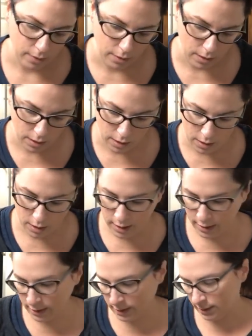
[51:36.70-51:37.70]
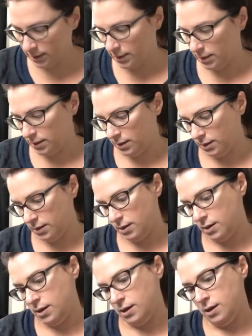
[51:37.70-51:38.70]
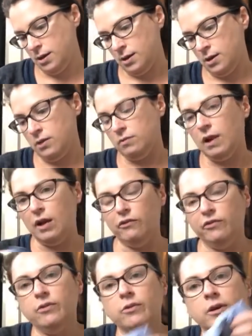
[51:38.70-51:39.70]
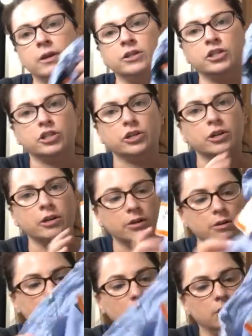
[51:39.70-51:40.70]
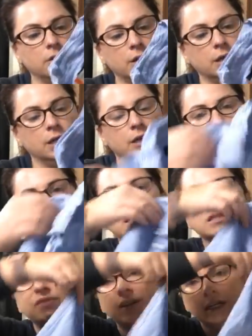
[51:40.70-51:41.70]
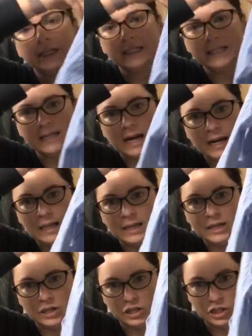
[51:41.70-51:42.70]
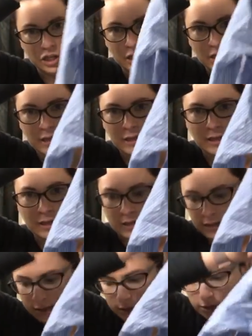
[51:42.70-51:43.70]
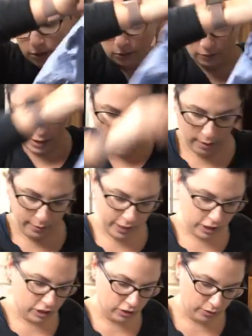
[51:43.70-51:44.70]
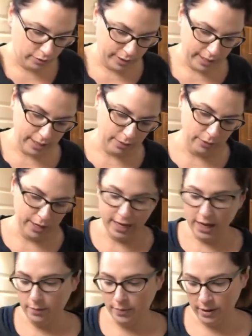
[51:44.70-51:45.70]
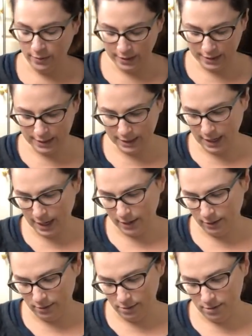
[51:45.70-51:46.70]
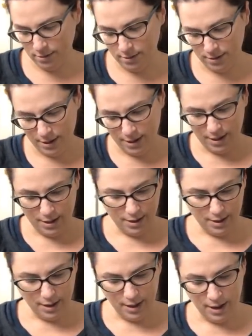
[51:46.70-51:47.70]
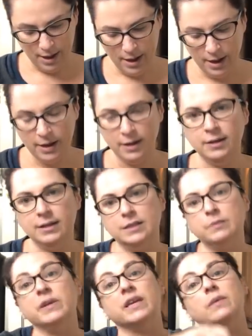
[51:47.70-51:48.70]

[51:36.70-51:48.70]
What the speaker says: And Ralph Lauren shirt. He's very stylish. So we got to make sure we keep him in style. And this Mickey